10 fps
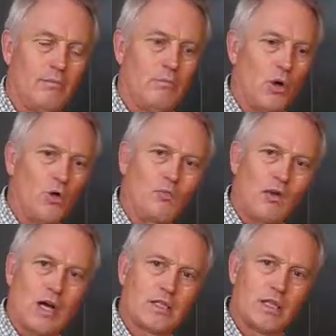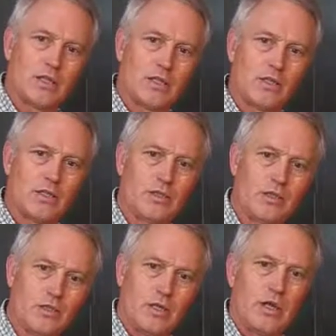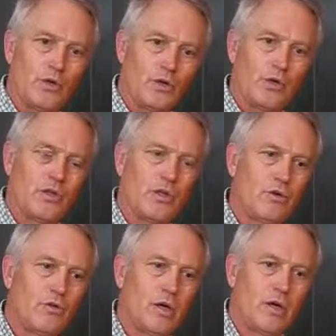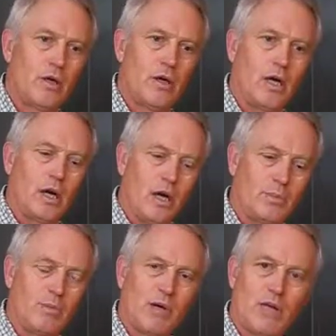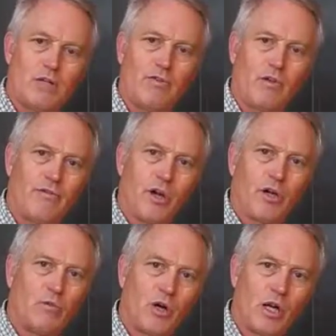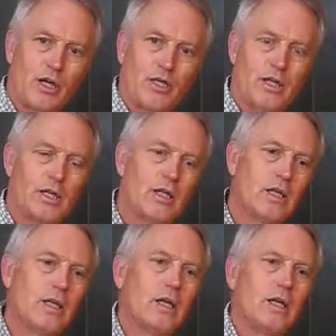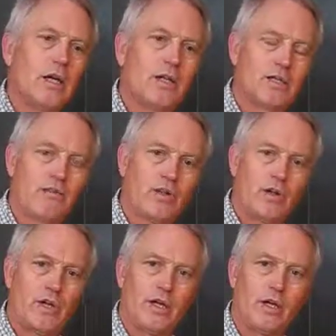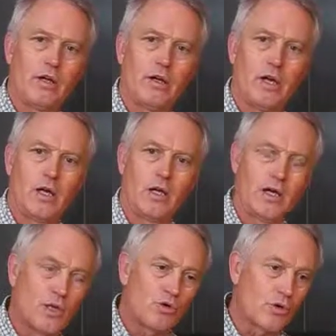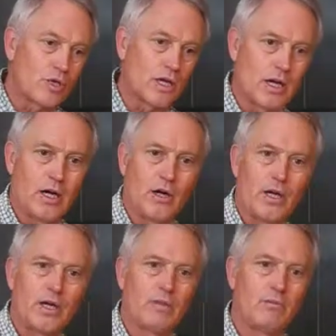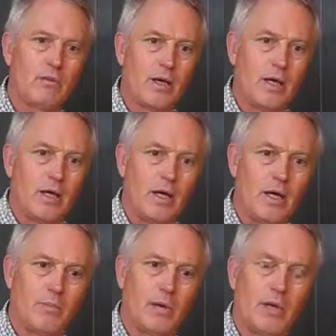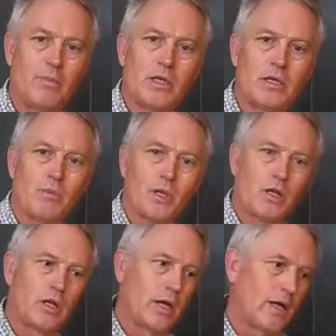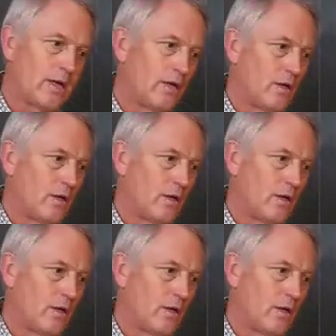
both processes in order to optimize for the final product. And that's a very interesting area, and it might be something like,